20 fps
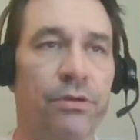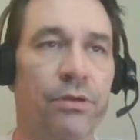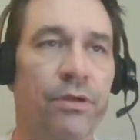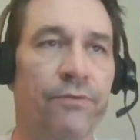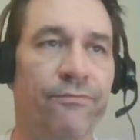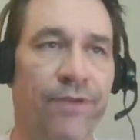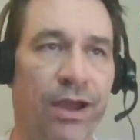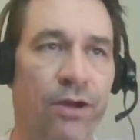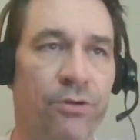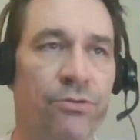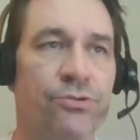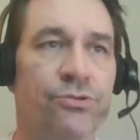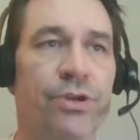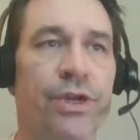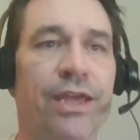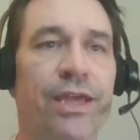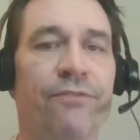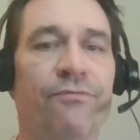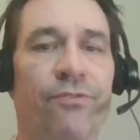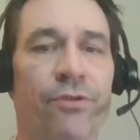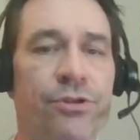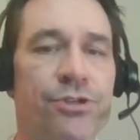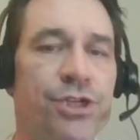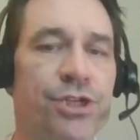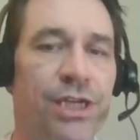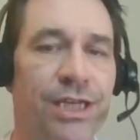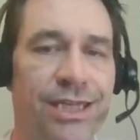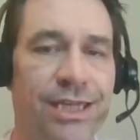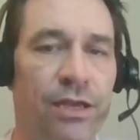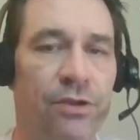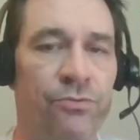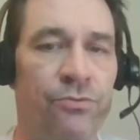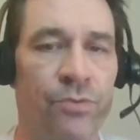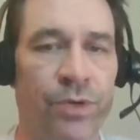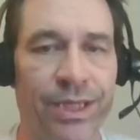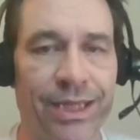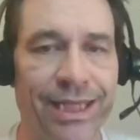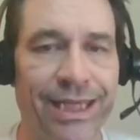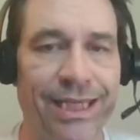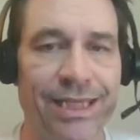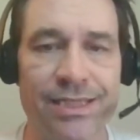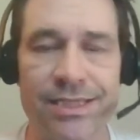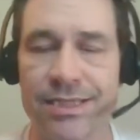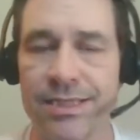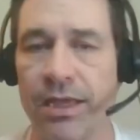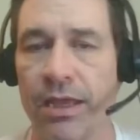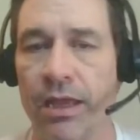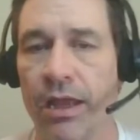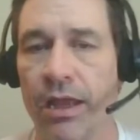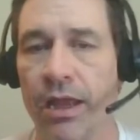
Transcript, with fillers: Foundry version 10 release,